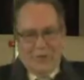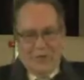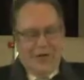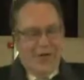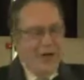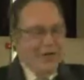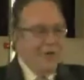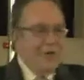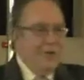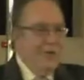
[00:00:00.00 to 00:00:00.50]
As
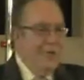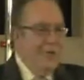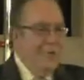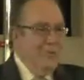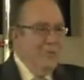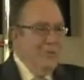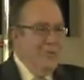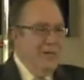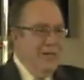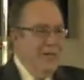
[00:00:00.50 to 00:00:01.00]
Dr.
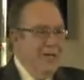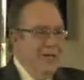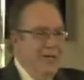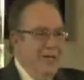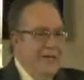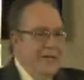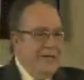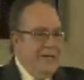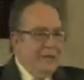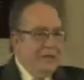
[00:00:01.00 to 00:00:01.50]
Holmes said,
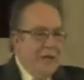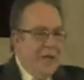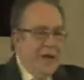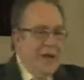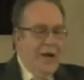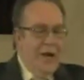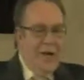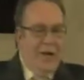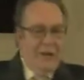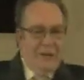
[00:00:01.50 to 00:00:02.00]

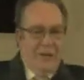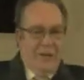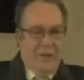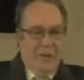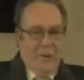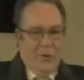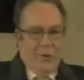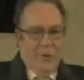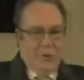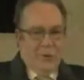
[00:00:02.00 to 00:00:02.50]
a lot of
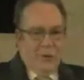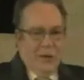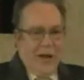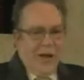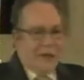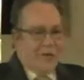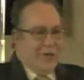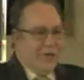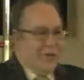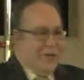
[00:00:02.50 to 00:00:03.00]
people who are
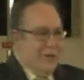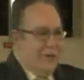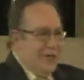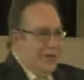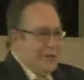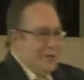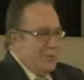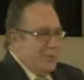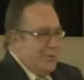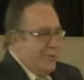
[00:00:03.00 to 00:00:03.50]
attracted to
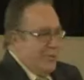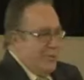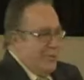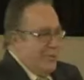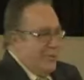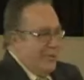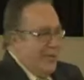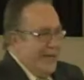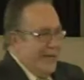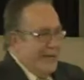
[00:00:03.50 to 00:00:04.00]
us would
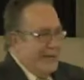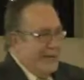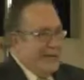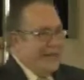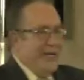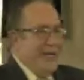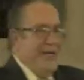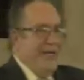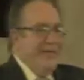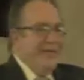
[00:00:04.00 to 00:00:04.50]
rather be
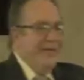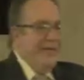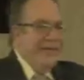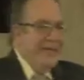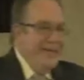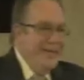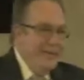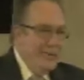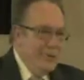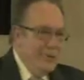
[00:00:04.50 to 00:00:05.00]
entertained than
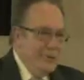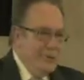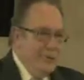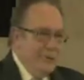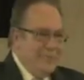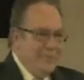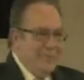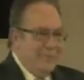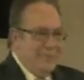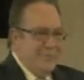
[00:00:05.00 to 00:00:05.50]
healed.
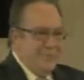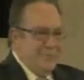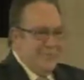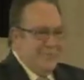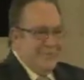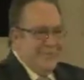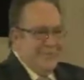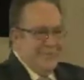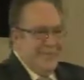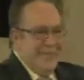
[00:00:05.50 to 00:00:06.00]

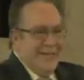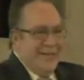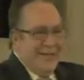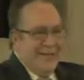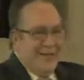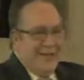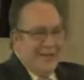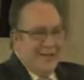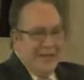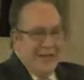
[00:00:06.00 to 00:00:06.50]

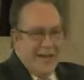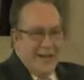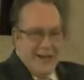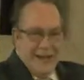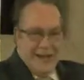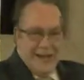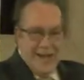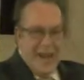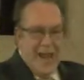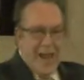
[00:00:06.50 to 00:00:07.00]
Now, the
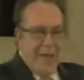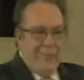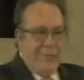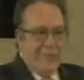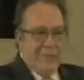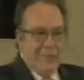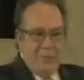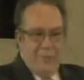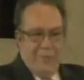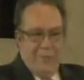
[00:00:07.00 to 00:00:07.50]
healing
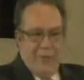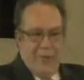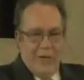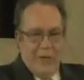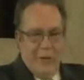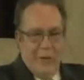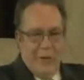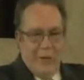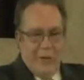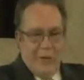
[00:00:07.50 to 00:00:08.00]
happens when we
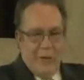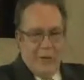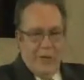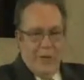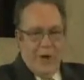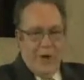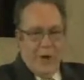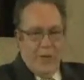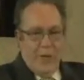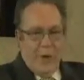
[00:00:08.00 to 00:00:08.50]
know that
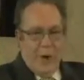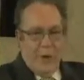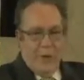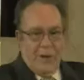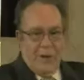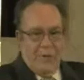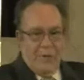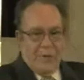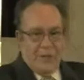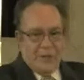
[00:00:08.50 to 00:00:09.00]
we are
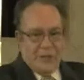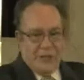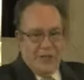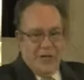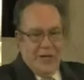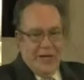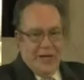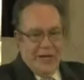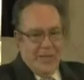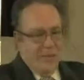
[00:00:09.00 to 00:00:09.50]
what everyone
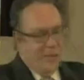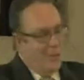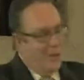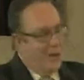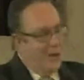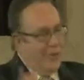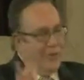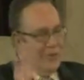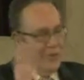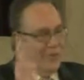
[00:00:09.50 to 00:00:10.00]
say. It's
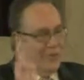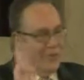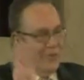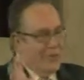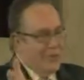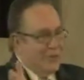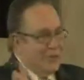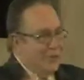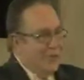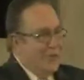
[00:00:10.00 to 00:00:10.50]
probably one of the
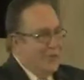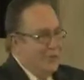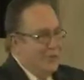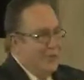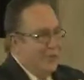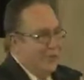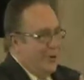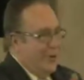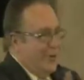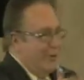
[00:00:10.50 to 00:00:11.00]
first things
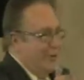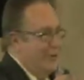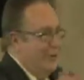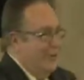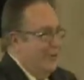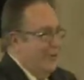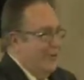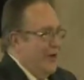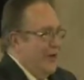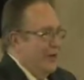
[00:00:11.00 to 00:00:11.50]
you heard when
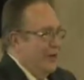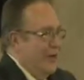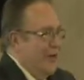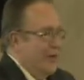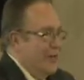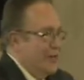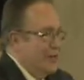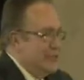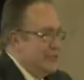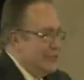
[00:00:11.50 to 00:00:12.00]
you found
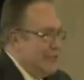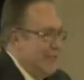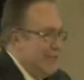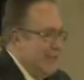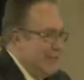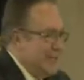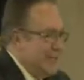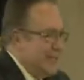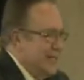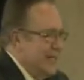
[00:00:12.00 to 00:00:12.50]
religious
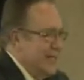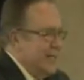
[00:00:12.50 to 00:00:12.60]
science.